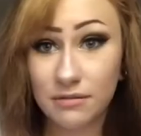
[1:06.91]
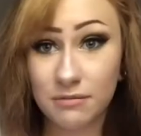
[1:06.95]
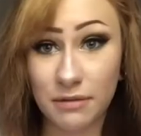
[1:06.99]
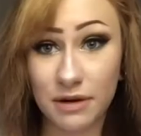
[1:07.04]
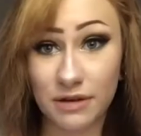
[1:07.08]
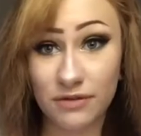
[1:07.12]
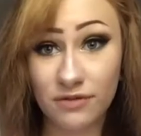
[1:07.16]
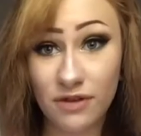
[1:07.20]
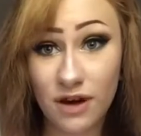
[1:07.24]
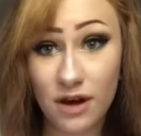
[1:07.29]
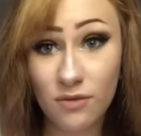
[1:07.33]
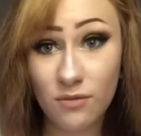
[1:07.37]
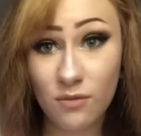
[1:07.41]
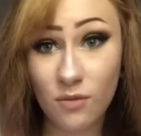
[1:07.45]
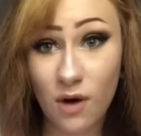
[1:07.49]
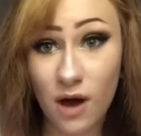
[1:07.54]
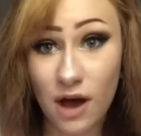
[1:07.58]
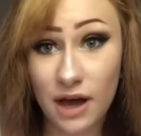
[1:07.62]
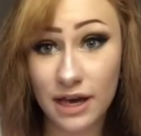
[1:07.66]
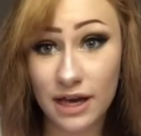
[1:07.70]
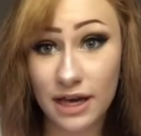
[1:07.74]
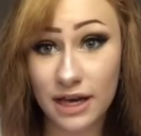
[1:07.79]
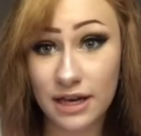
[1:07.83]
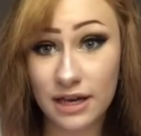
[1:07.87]
my friend
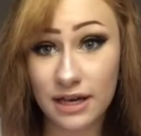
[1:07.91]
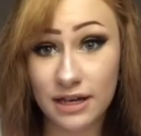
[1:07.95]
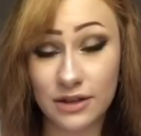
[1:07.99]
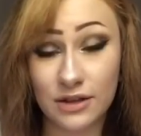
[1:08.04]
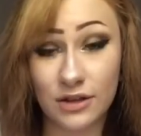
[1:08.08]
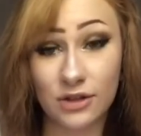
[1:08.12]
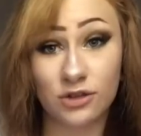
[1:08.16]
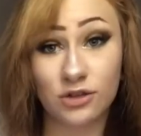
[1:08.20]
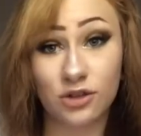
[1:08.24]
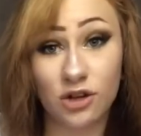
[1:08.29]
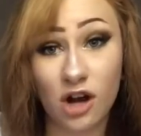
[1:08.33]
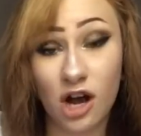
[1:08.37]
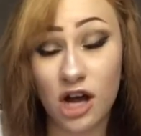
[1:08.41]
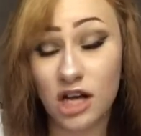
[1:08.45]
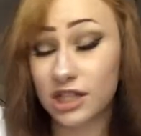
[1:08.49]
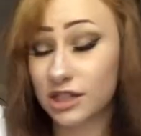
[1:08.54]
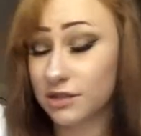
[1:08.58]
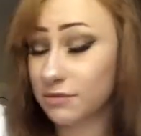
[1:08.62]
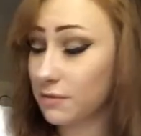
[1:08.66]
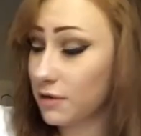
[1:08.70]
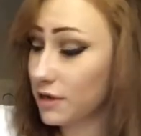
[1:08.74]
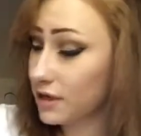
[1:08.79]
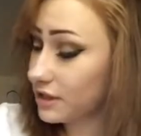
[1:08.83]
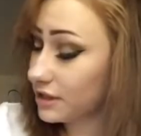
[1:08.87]
Wyatt, and then across
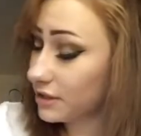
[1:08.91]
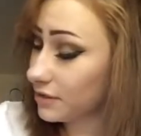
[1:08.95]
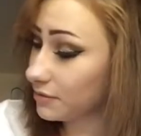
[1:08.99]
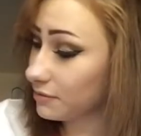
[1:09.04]
from us,